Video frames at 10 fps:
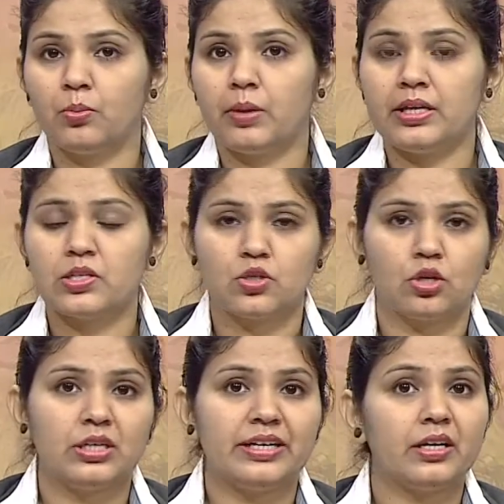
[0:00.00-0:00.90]

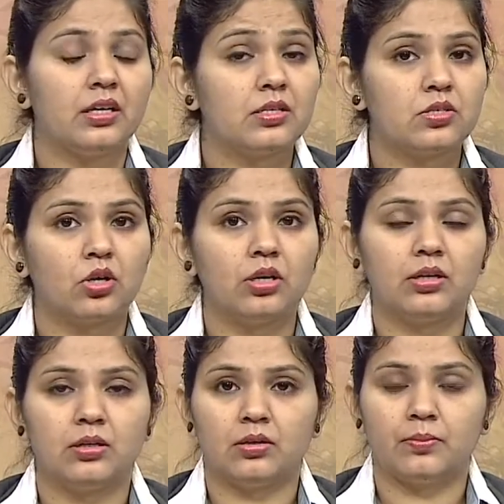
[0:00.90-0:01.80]
install and
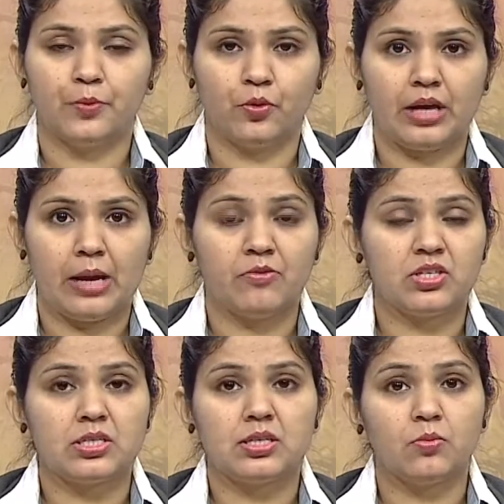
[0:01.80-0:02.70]
uninstall a program, which
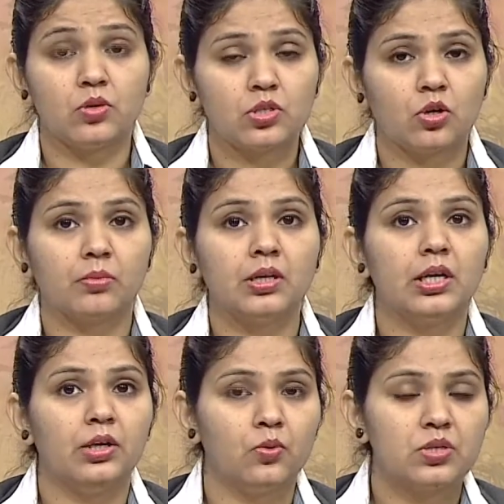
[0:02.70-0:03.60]
is the most
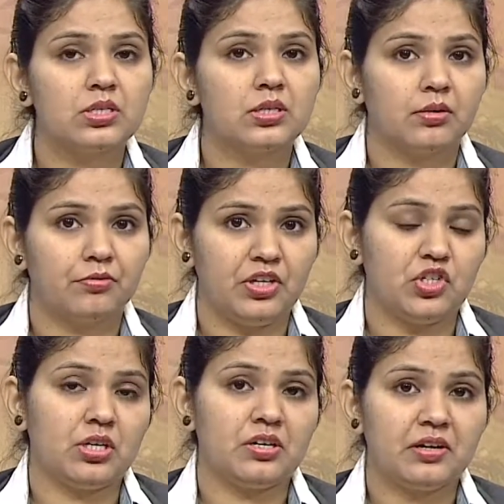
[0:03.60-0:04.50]
commonly used
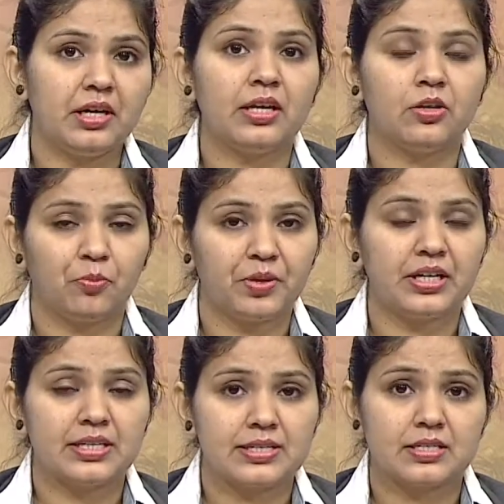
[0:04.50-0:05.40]
feature in an
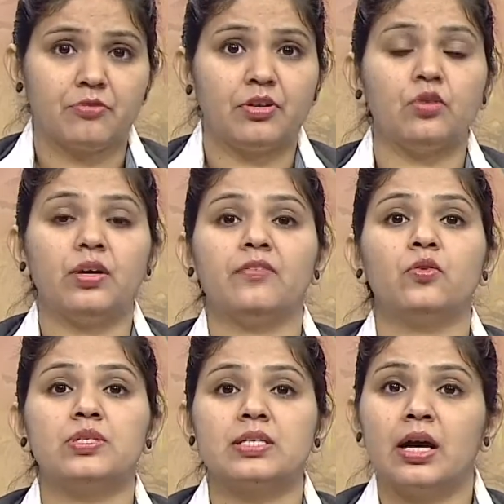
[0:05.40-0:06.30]
operating system. When you have
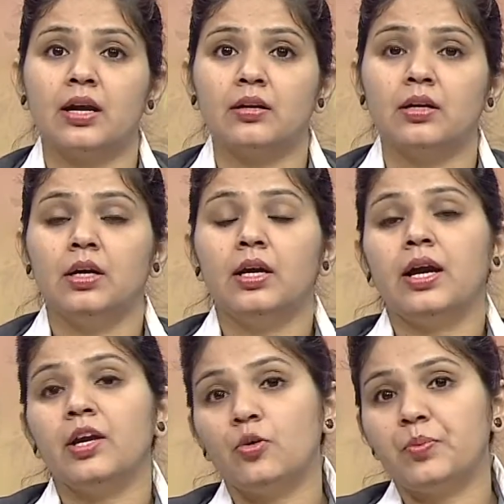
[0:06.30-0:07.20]
to start
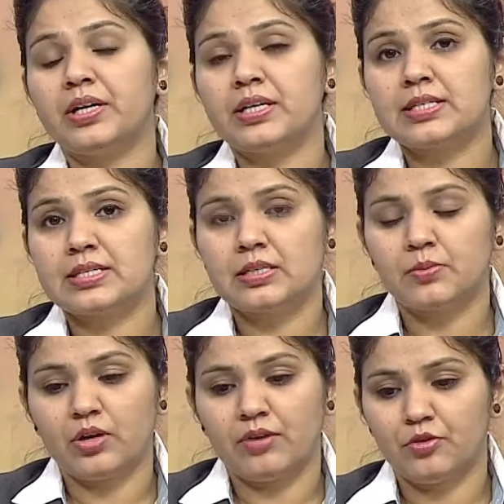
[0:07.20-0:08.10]
an operating system,
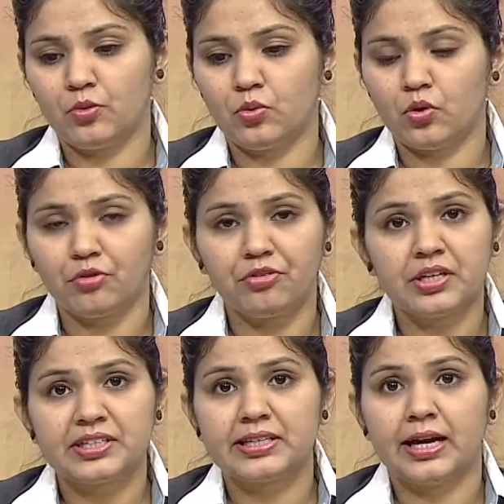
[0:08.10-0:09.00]
you have to
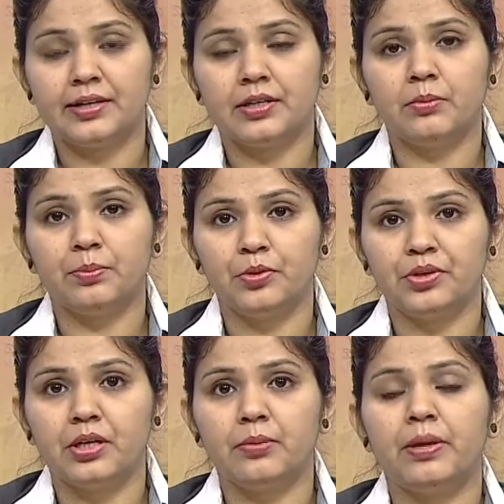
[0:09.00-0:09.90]
configure that
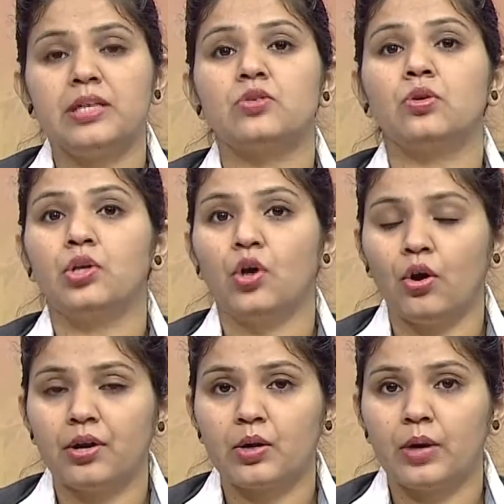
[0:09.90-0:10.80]
computer based on
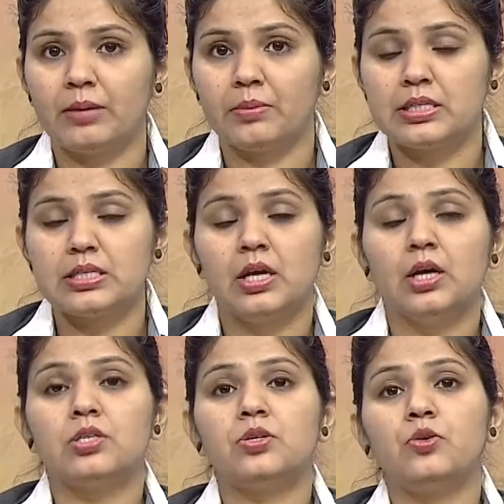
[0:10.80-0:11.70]
your requirements.
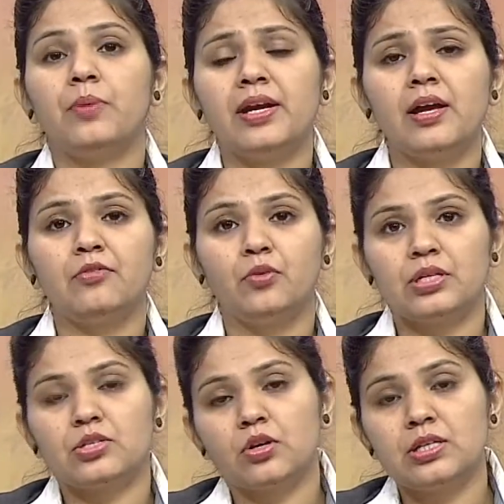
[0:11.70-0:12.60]
So you might have to
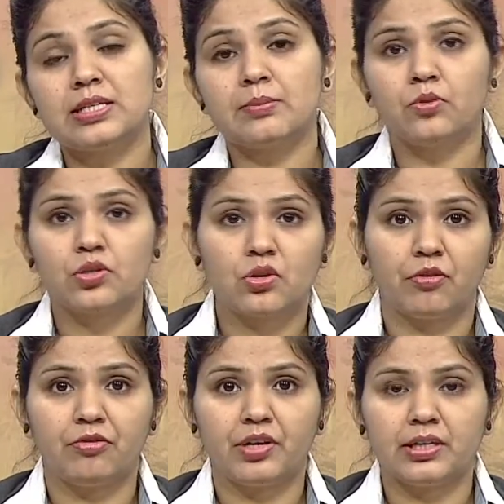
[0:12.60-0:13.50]
install some more
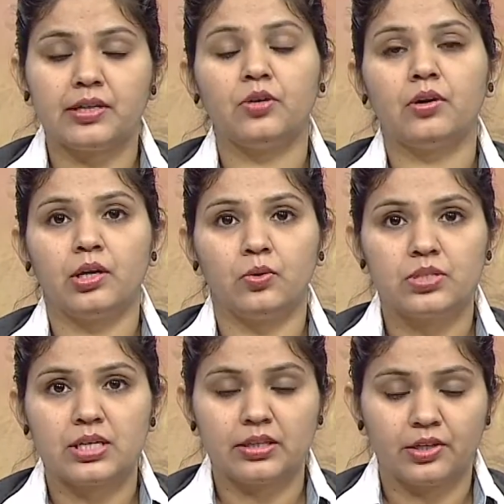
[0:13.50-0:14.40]
software that you are
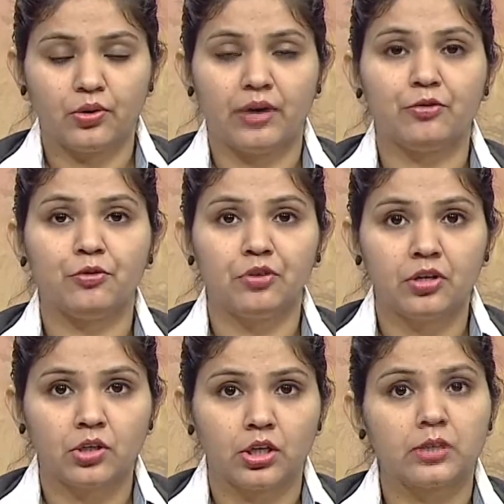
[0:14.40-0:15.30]
using, that you have to
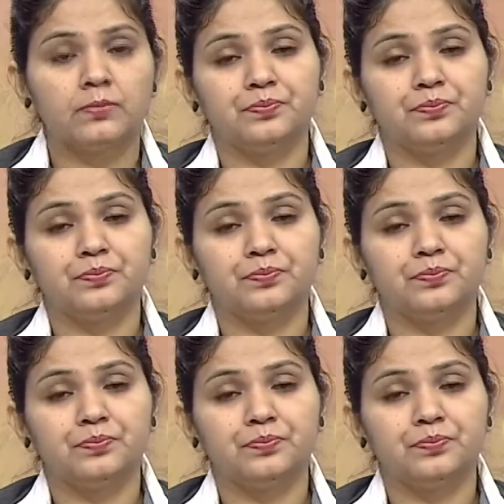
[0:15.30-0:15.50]
work on.